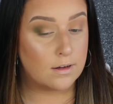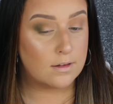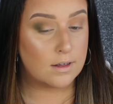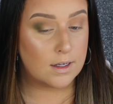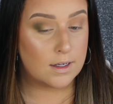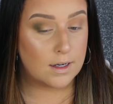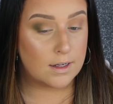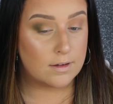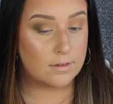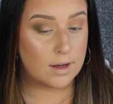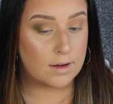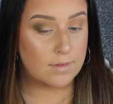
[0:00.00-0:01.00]
now that I kind
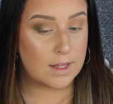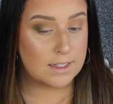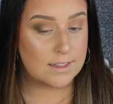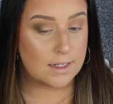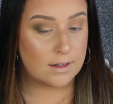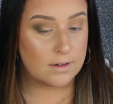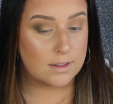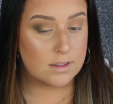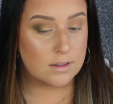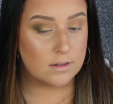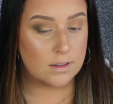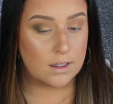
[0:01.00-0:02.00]
of have that down,
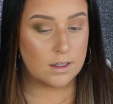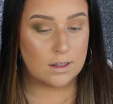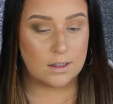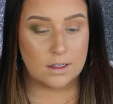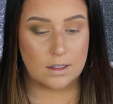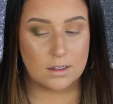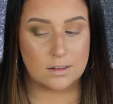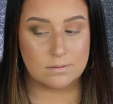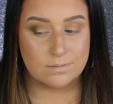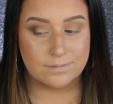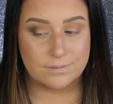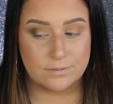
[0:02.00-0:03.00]
it's
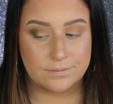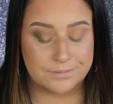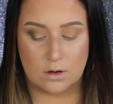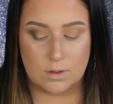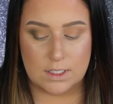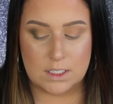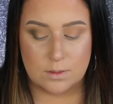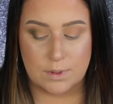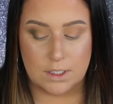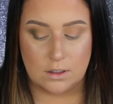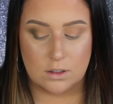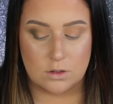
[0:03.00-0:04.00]
looking, I don't want to
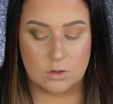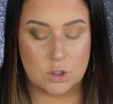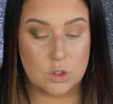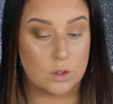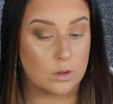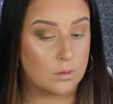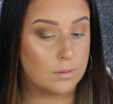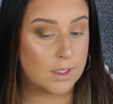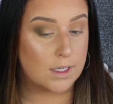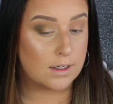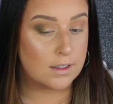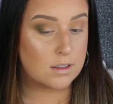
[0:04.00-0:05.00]
speak too soon,
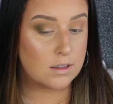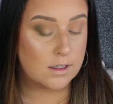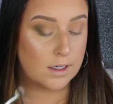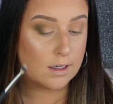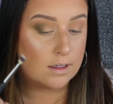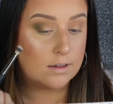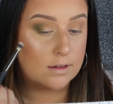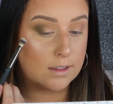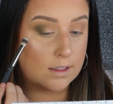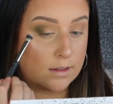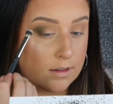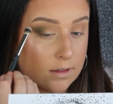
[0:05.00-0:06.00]
but it is looking a
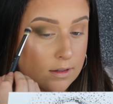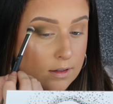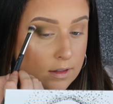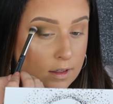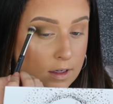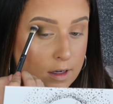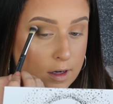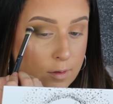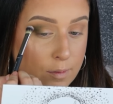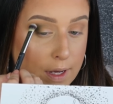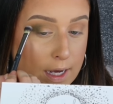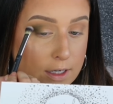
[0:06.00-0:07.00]
little
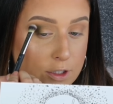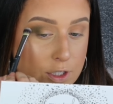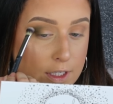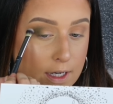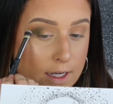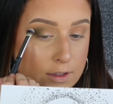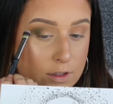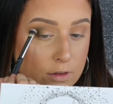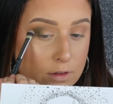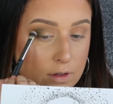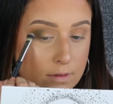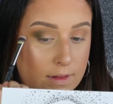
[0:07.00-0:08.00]
patchy. I
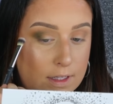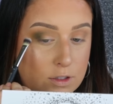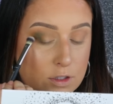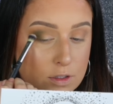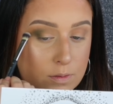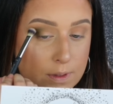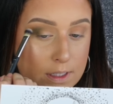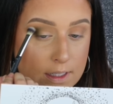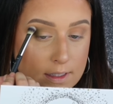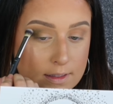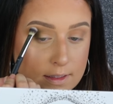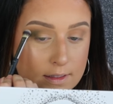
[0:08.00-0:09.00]
don't know if that's just
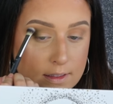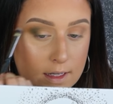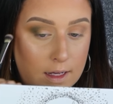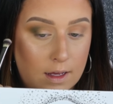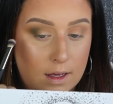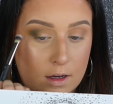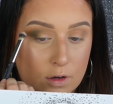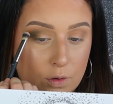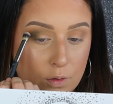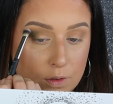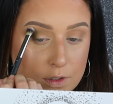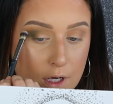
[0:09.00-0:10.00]
because it's a
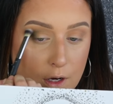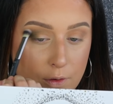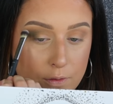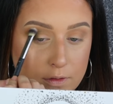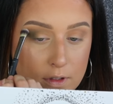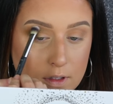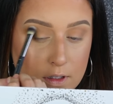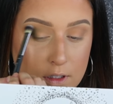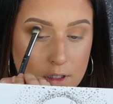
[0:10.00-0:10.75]
cool tone